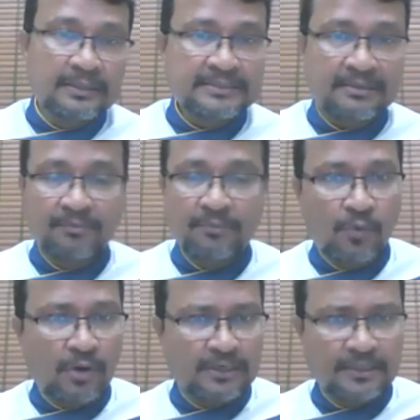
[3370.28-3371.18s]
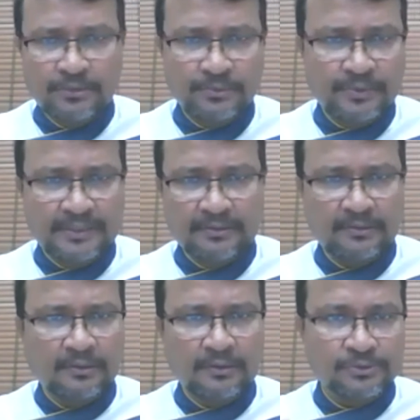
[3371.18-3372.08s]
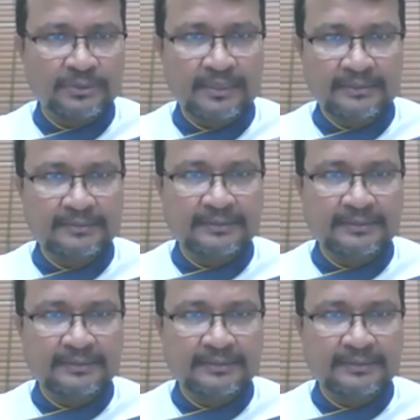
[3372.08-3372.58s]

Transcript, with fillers: some water to it uh, so that